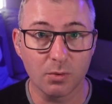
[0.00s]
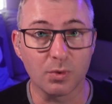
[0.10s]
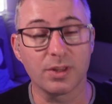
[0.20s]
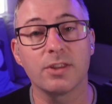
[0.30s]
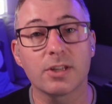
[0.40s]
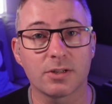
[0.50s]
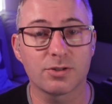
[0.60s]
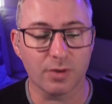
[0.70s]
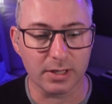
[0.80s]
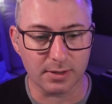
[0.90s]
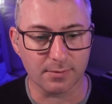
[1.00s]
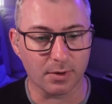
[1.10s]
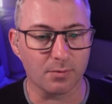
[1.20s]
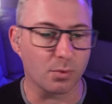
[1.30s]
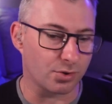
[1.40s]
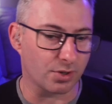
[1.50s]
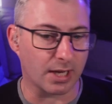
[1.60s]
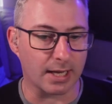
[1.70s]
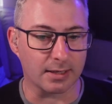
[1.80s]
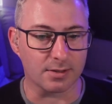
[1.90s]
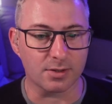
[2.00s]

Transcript: within the constraints of what you can.